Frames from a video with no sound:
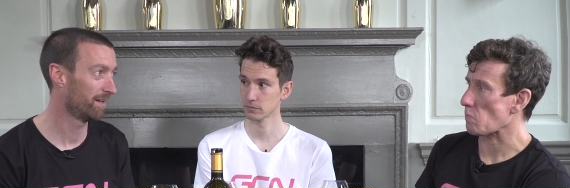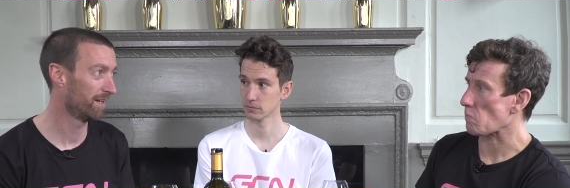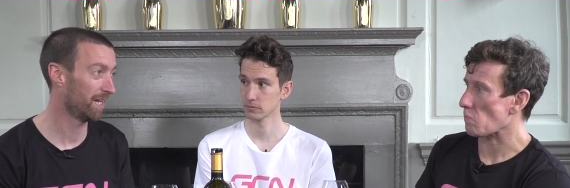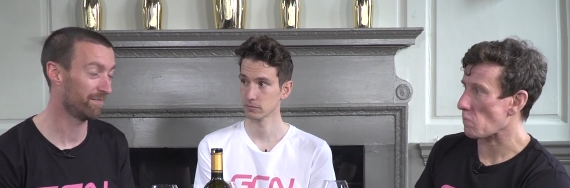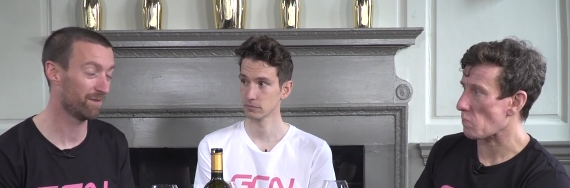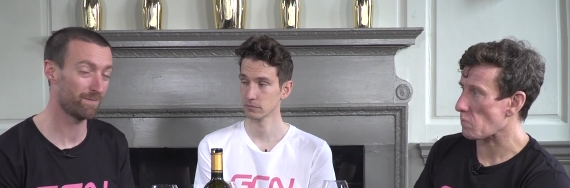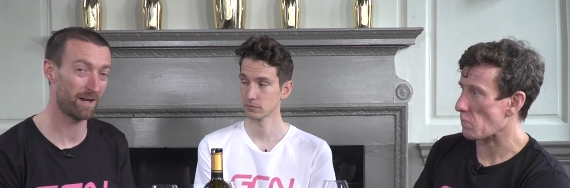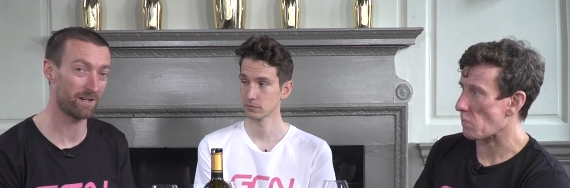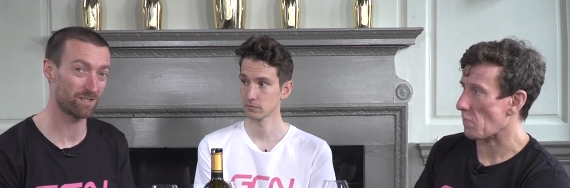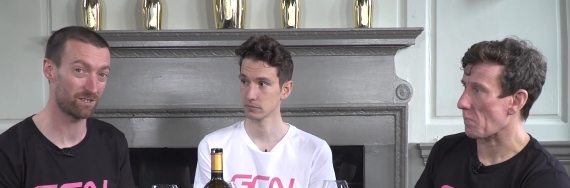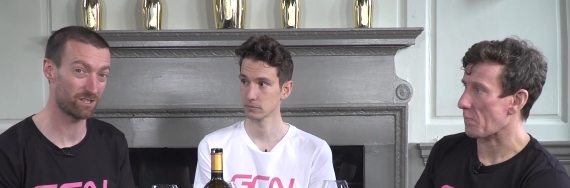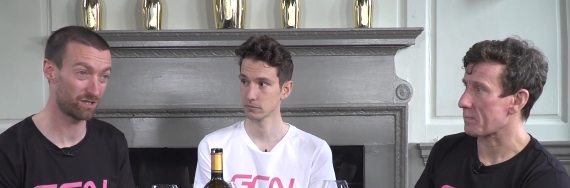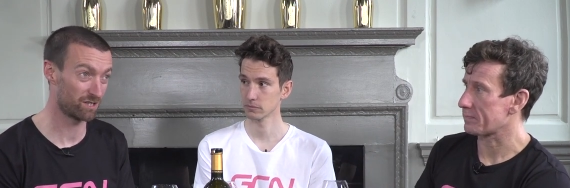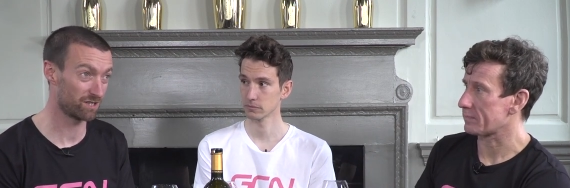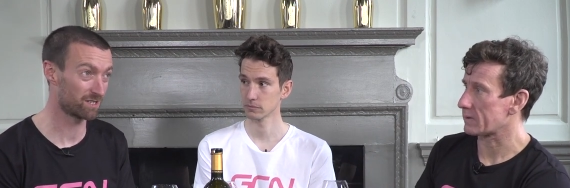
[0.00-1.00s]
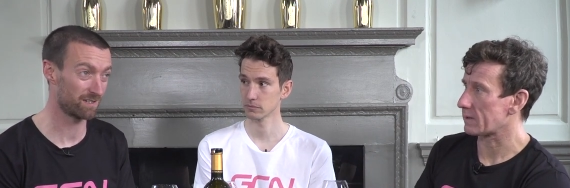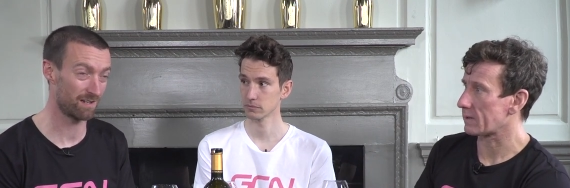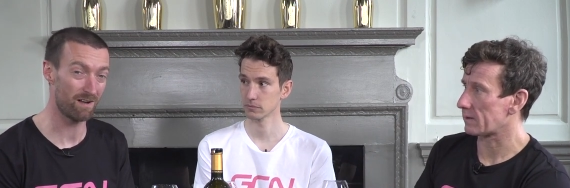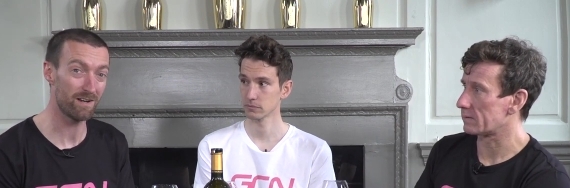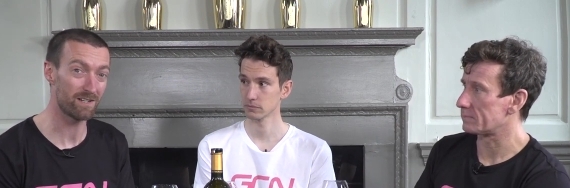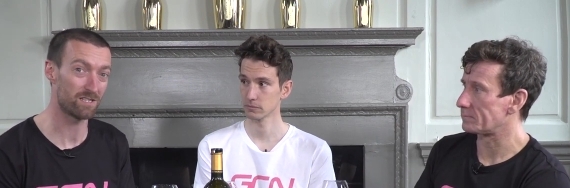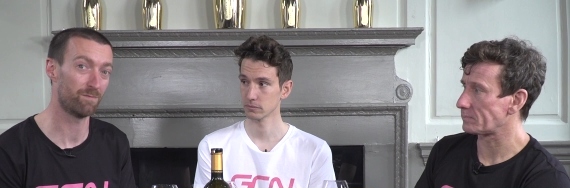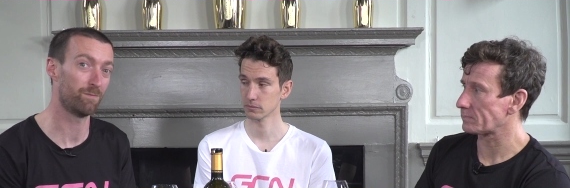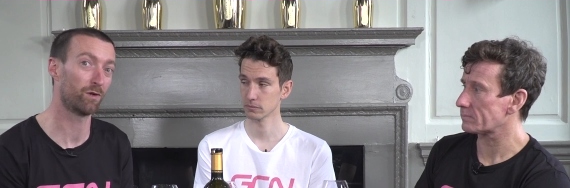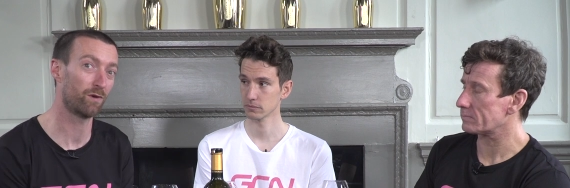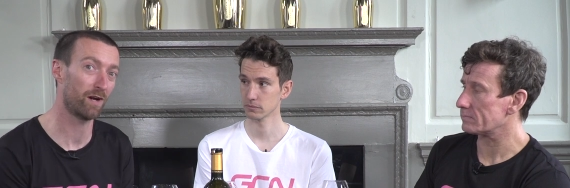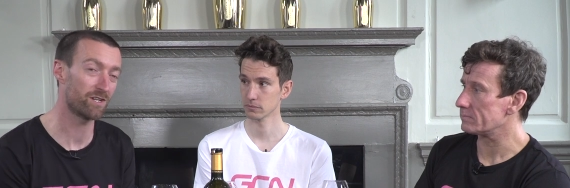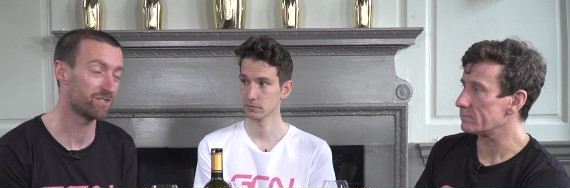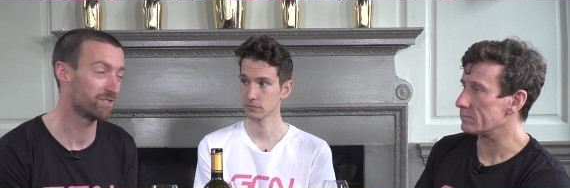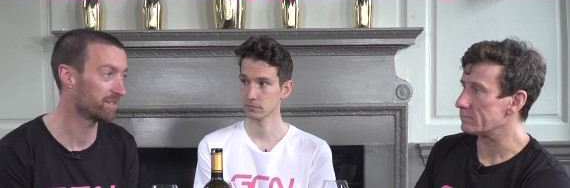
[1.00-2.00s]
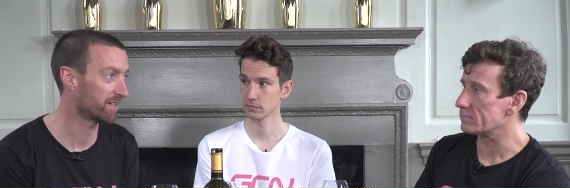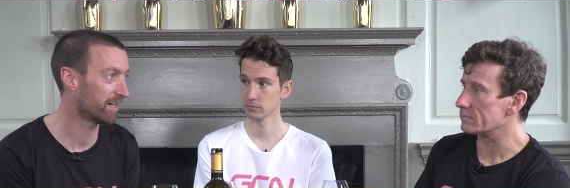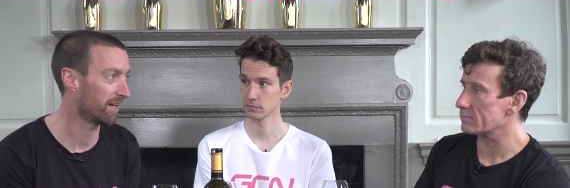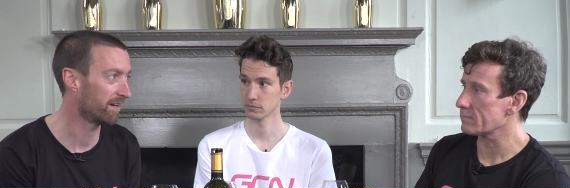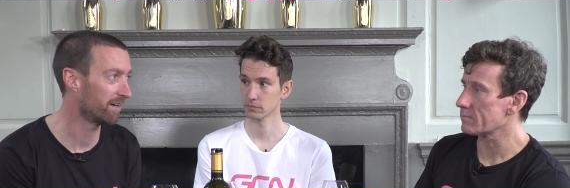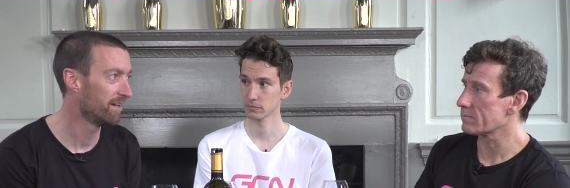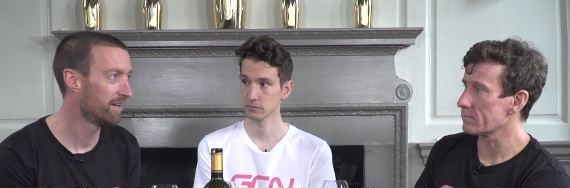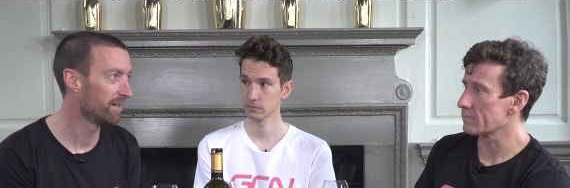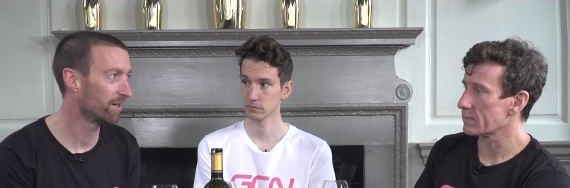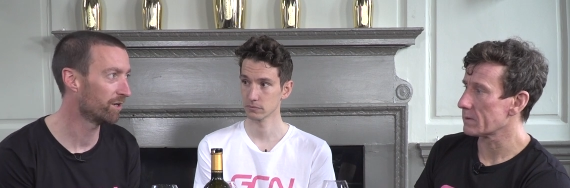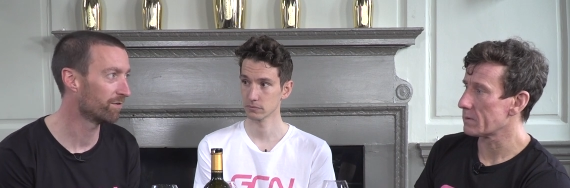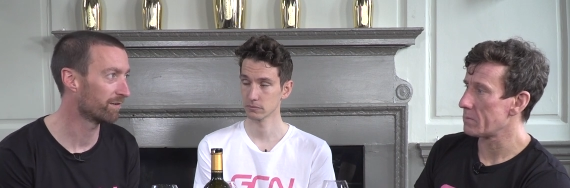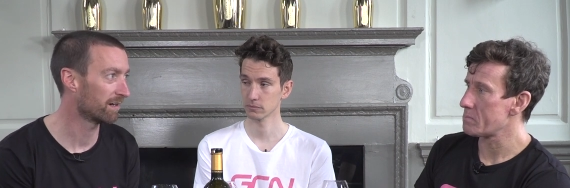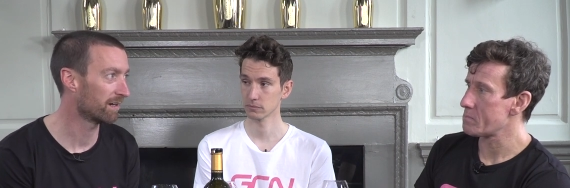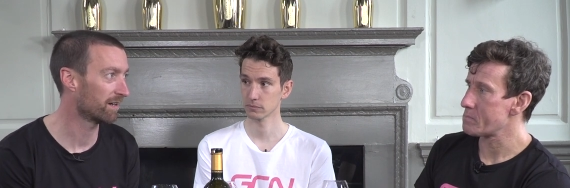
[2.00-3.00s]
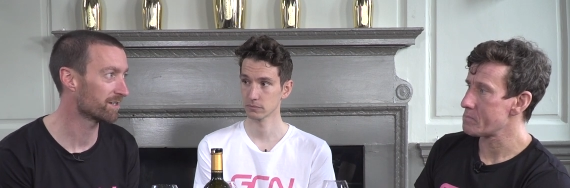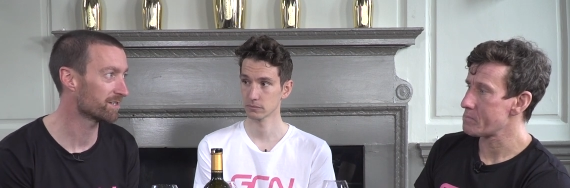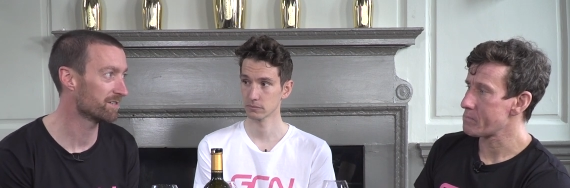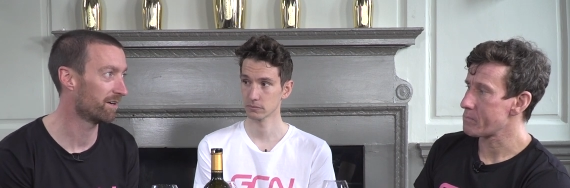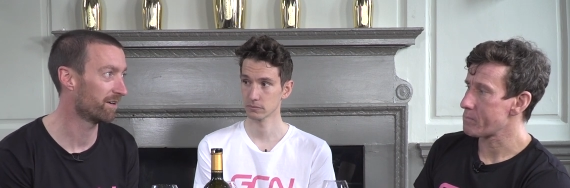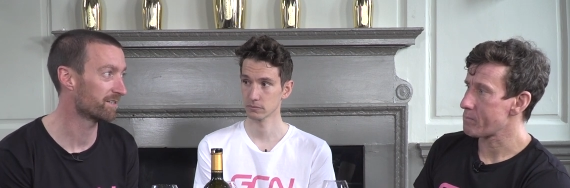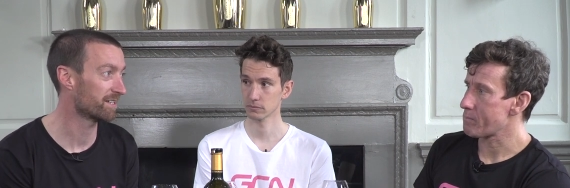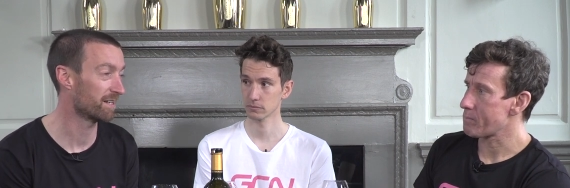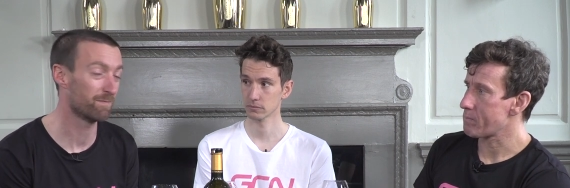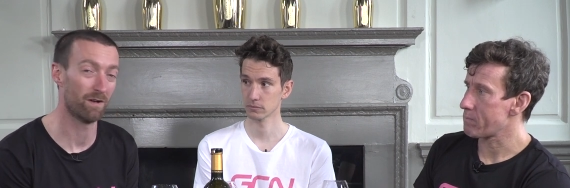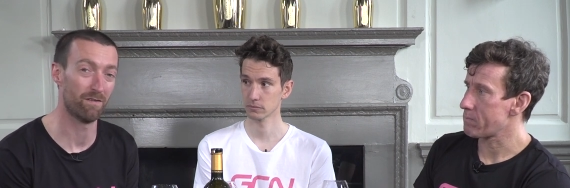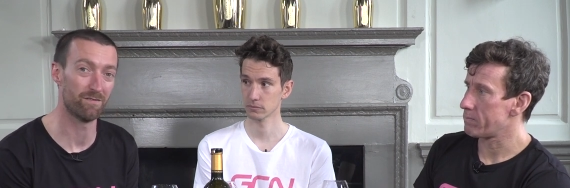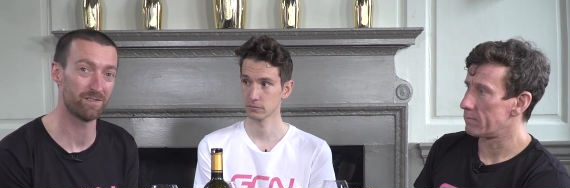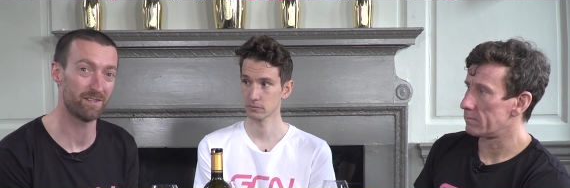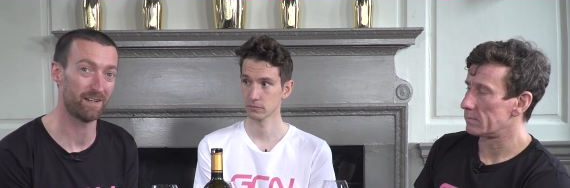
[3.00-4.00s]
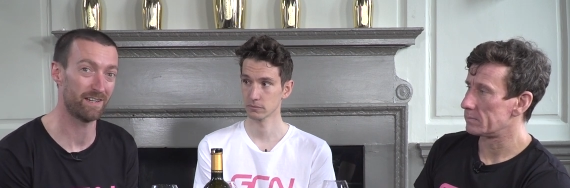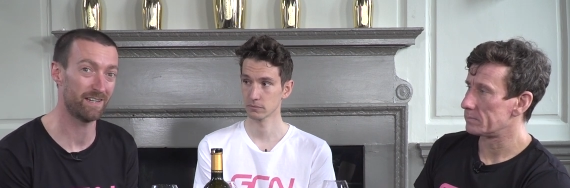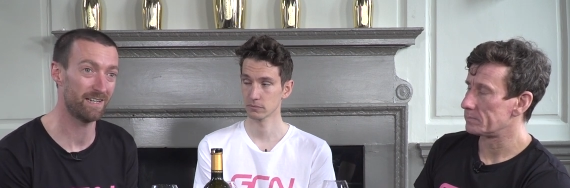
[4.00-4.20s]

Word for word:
Speaker 1: If he makes just the slightest of progressions again over the last nine or ten months, then